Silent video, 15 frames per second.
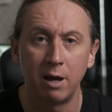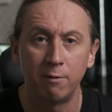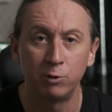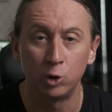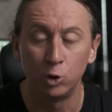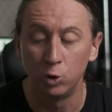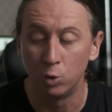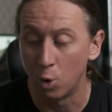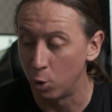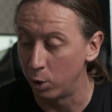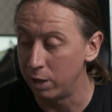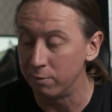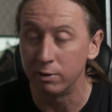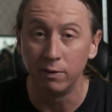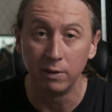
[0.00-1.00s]
f2 or
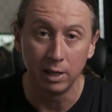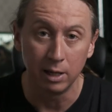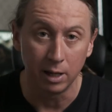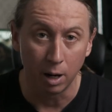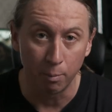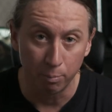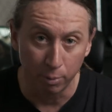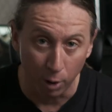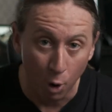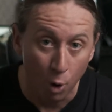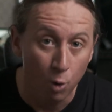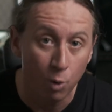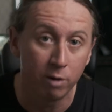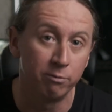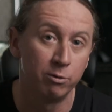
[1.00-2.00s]
even the
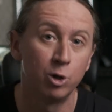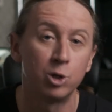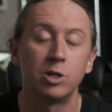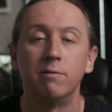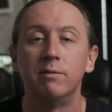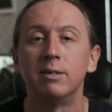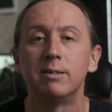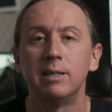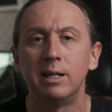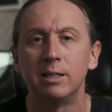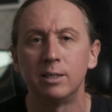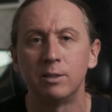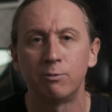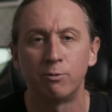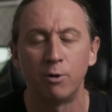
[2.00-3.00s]
Pro version of this
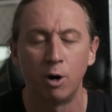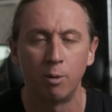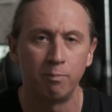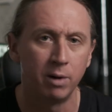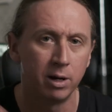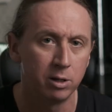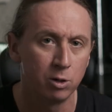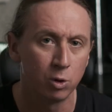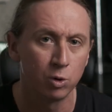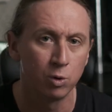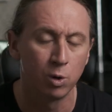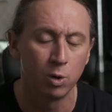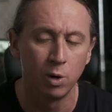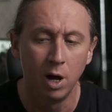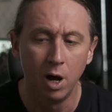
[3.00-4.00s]
lens from
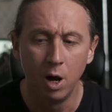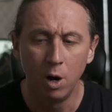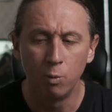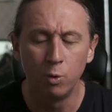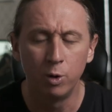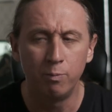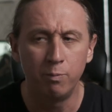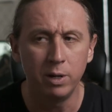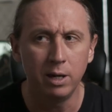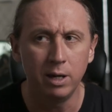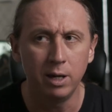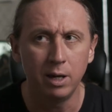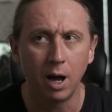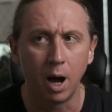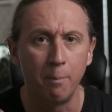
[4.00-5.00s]
Yongnuo would
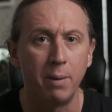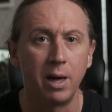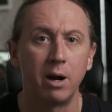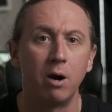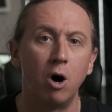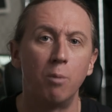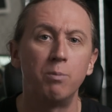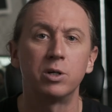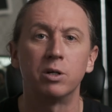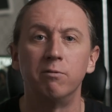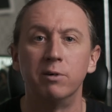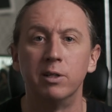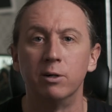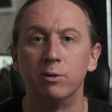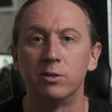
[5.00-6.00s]
be a better option
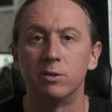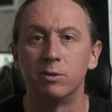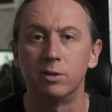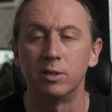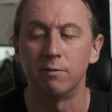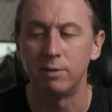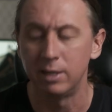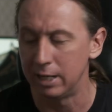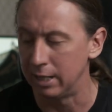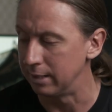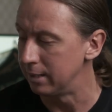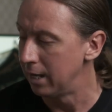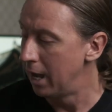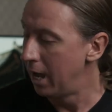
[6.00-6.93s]
for those sorts of things.